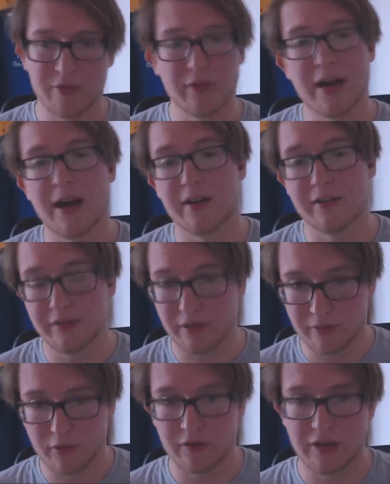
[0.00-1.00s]
So now it's
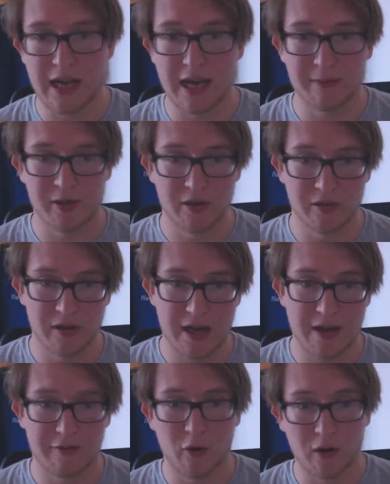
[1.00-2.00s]
of course the lineup
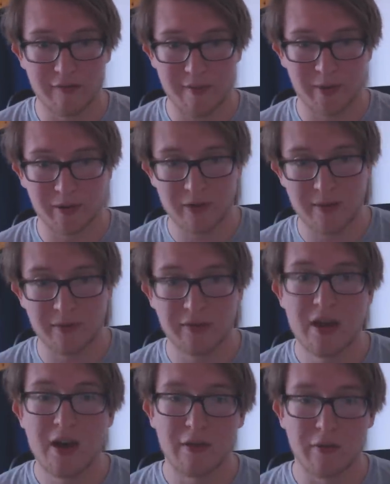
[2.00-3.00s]
today of all of them and KRIMZ,
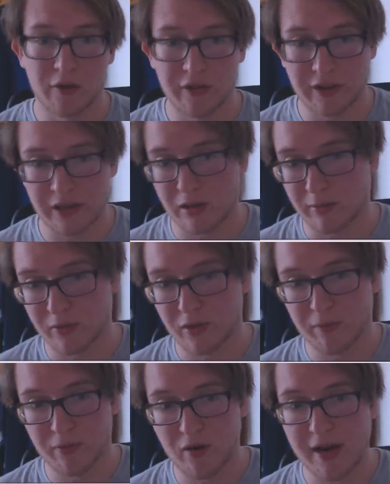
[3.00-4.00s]
Flusher, JW,
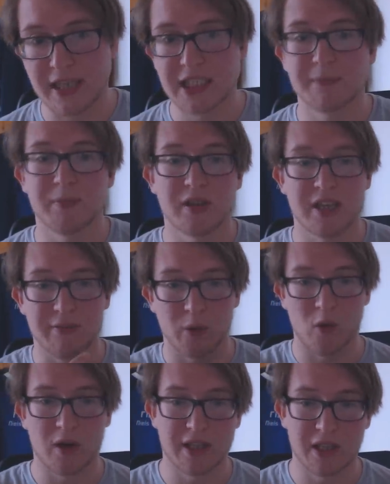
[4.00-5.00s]
and Pronax, but
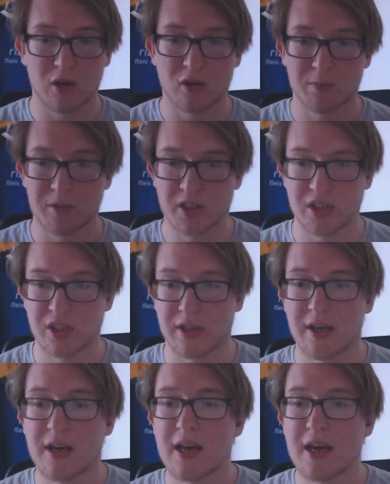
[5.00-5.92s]
Devilwalk in the coach position.